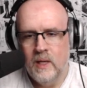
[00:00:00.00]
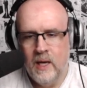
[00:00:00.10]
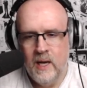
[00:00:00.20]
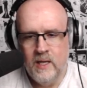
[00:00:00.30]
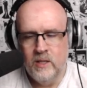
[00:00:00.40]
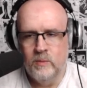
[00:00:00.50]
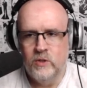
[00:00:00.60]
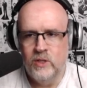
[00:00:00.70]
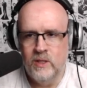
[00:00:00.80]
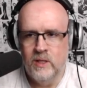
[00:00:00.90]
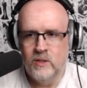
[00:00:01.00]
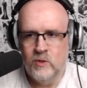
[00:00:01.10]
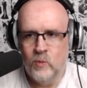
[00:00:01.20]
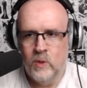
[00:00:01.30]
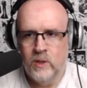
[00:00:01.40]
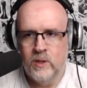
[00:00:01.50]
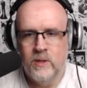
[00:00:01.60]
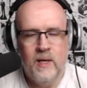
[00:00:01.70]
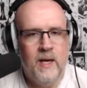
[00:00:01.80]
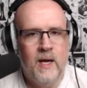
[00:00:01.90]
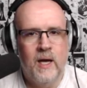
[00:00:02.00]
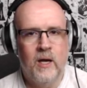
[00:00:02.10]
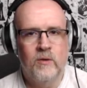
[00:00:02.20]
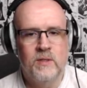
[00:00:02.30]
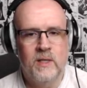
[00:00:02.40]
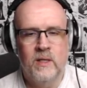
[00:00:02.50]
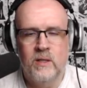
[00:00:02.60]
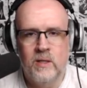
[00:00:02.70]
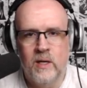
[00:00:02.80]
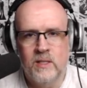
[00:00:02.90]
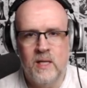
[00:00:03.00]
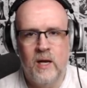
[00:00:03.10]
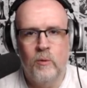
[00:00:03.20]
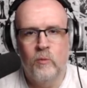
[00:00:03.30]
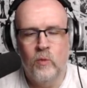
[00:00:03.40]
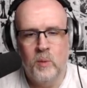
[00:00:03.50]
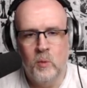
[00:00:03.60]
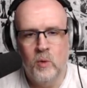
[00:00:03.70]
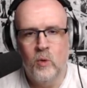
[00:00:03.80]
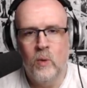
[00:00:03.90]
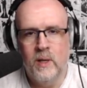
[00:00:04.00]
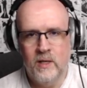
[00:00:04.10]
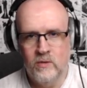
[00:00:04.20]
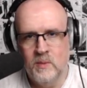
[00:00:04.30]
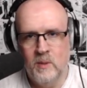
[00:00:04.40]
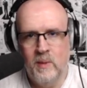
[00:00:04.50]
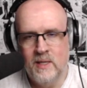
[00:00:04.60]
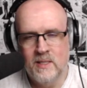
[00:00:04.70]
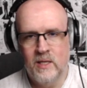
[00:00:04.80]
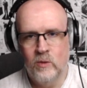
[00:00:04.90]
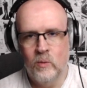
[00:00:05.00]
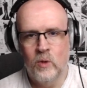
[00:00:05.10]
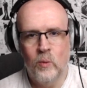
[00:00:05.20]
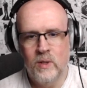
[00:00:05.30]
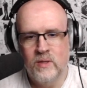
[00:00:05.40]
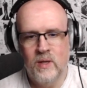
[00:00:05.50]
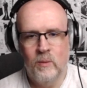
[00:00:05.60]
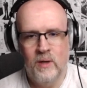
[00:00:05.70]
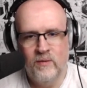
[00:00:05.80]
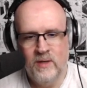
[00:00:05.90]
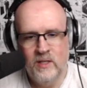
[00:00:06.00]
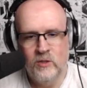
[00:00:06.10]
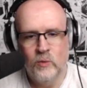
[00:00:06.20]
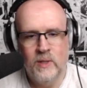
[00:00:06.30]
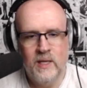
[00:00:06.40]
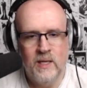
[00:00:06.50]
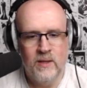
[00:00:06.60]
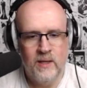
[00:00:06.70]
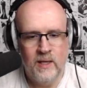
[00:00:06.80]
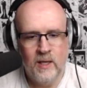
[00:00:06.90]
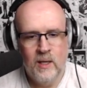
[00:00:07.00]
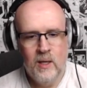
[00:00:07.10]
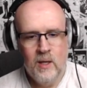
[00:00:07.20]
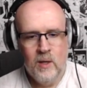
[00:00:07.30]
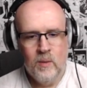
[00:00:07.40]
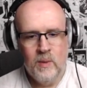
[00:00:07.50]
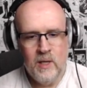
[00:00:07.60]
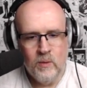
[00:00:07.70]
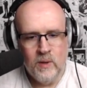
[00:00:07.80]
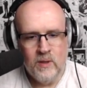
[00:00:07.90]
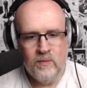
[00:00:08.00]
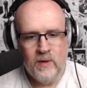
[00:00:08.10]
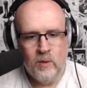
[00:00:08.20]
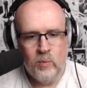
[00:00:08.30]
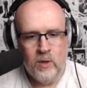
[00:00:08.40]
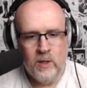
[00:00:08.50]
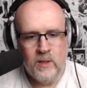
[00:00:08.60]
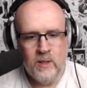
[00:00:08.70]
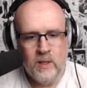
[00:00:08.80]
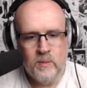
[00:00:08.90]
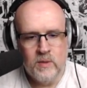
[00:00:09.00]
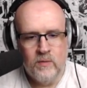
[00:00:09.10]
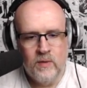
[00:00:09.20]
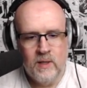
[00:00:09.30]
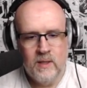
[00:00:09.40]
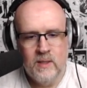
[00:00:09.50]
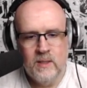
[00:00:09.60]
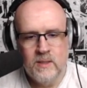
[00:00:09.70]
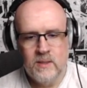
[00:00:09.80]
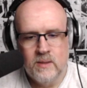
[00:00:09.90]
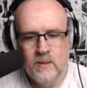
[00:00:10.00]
And then the machine does its work. The AI goes in, knocks it out for me real quick, gives me a bass line to work with. That way if I need to tweak anything. But anyway, the final product then comes off like this.